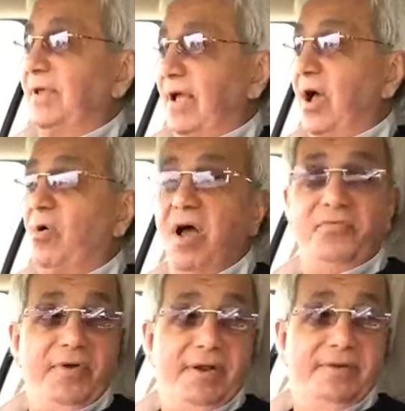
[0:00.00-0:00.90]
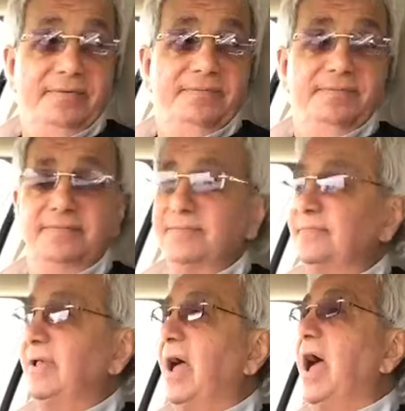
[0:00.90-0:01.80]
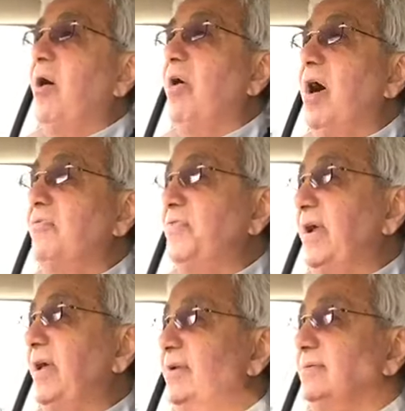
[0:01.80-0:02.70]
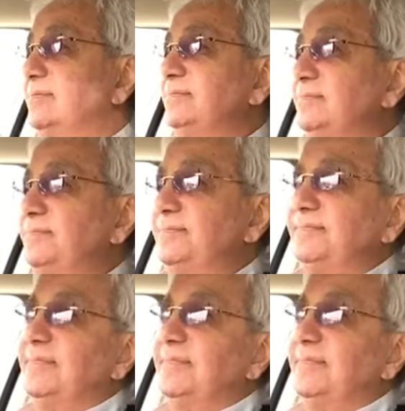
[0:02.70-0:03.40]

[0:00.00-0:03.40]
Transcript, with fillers: How often? We have troubles. How often? Often.